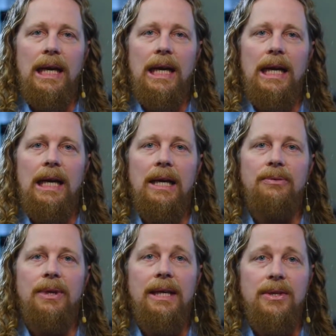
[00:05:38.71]

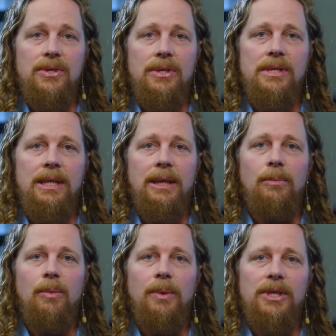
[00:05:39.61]
For the engine
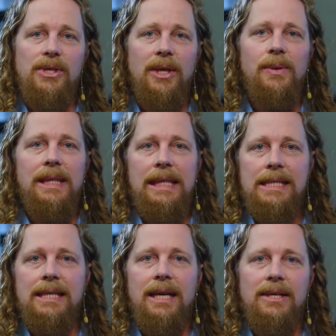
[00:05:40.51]
team, we generally
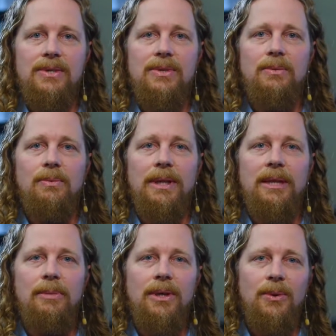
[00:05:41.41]
discuss what
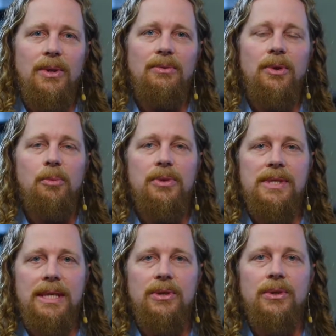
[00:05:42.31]
they've been doing for the
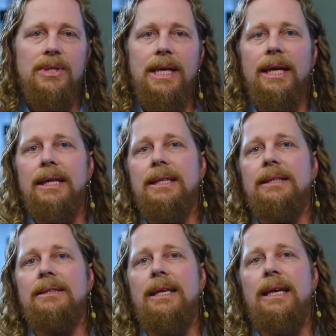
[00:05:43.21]
procedural tech,
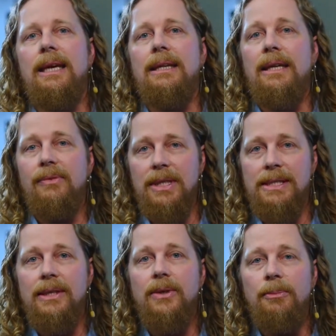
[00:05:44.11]
and they've
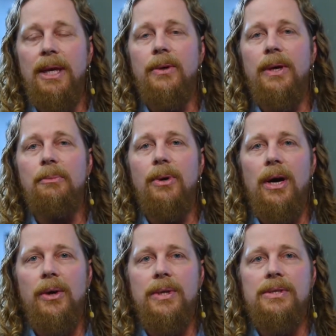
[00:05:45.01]
continued to make great
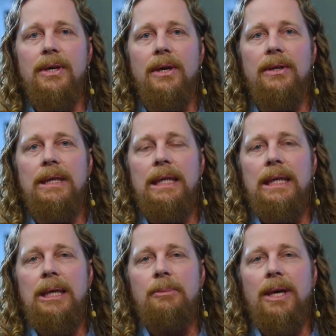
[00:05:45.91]
progress there.
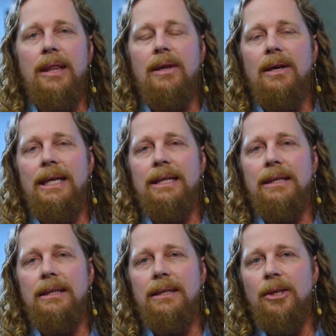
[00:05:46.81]
But I thought I'd
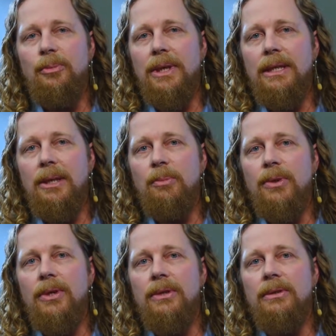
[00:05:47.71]
dig a little bit
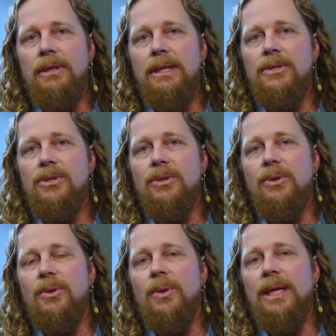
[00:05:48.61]
deeper
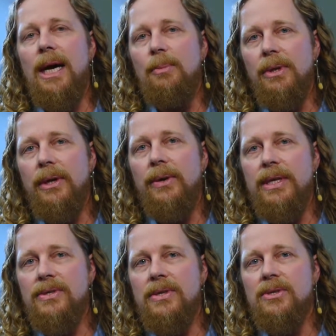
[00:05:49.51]
into a couple
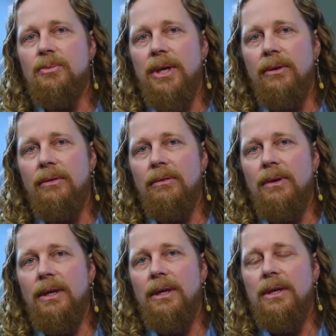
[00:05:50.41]
areas this month.
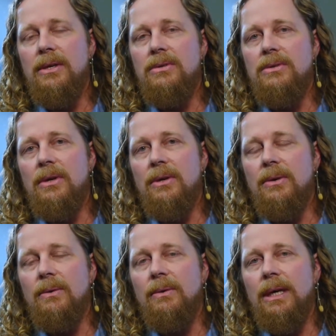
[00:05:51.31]

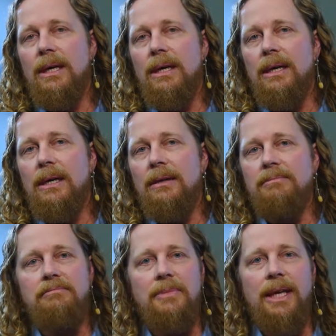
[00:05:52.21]

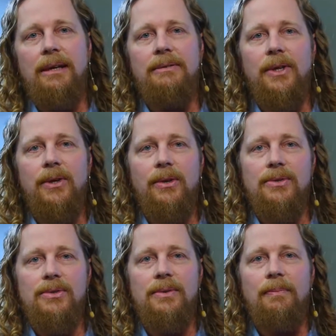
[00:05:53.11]
So yeah, here
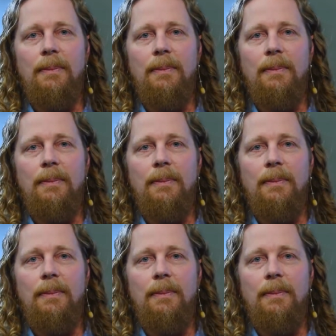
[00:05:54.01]
goes.